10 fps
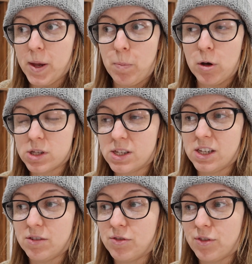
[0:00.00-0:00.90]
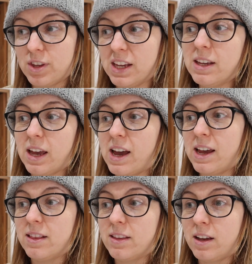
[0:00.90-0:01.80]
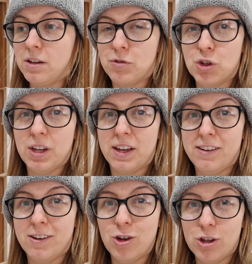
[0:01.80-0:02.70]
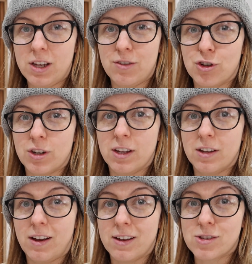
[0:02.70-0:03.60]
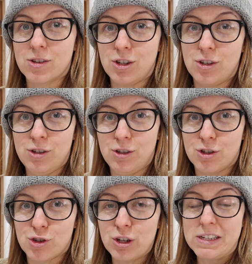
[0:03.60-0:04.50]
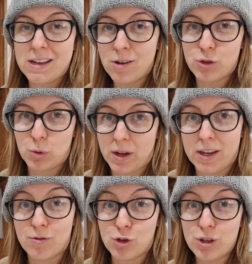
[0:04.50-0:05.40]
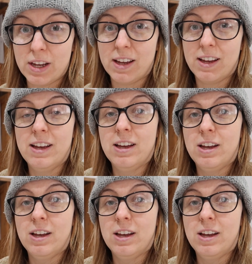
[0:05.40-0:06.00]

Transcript: Be a positive thinker in that you've done it. You know that you've done it. That's, you, you saw yourself do it. You've done it.